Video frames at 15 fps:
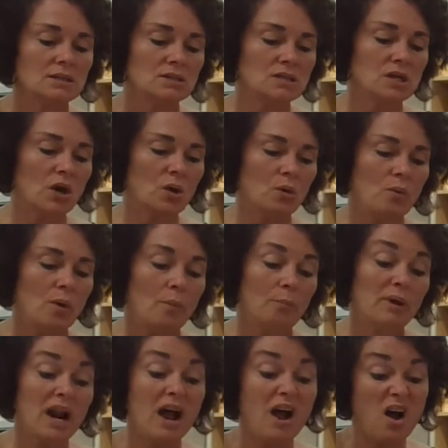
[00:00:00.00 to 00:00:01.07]
So,
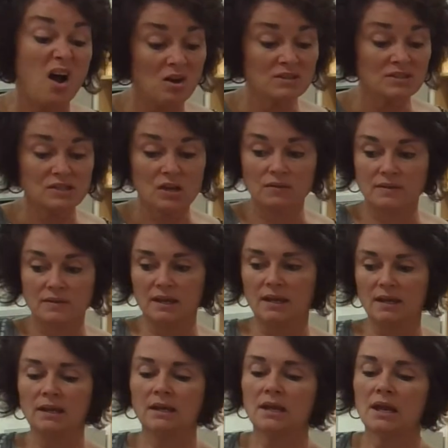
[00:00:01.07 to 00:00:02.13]
but I also
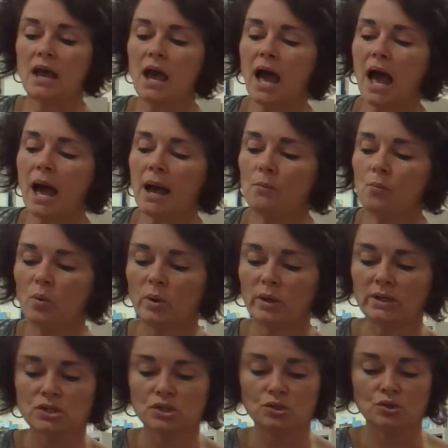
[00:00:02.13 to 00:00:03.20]
think I
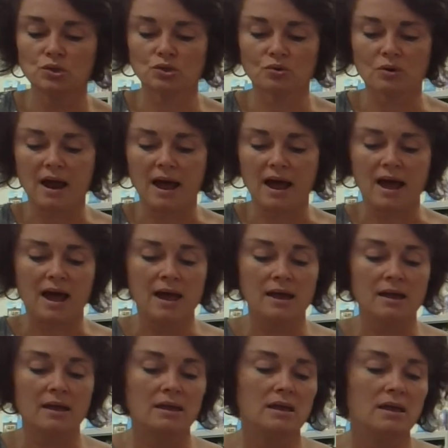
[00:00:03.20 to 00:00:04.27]
want to
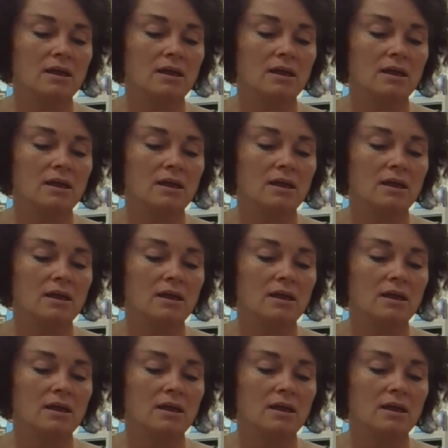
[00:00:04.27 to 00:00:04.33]
try